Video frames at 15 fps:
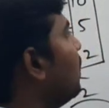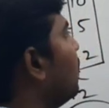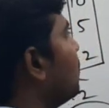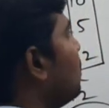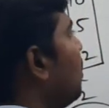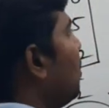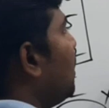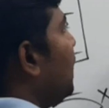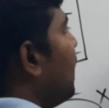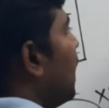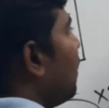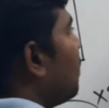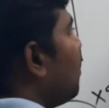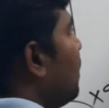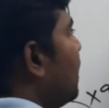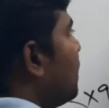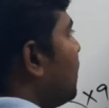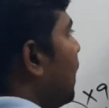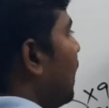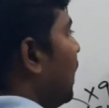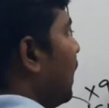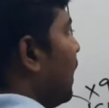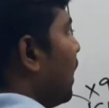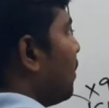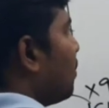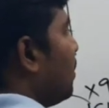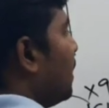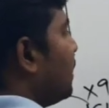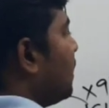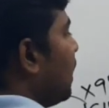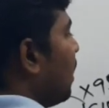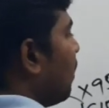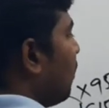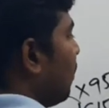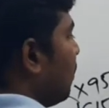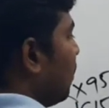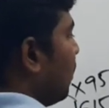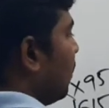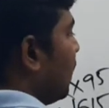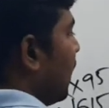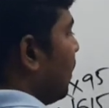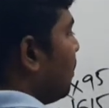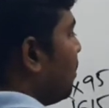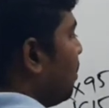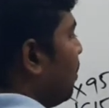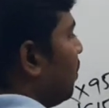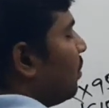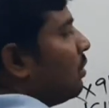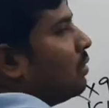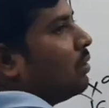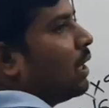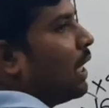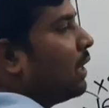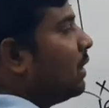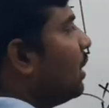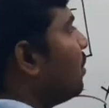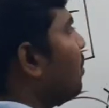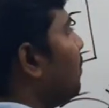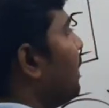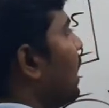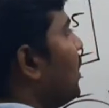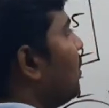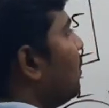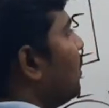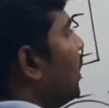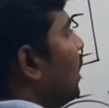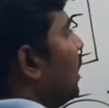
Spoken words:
So here 2 is there, here 2 is there, then 2, take the 2 value.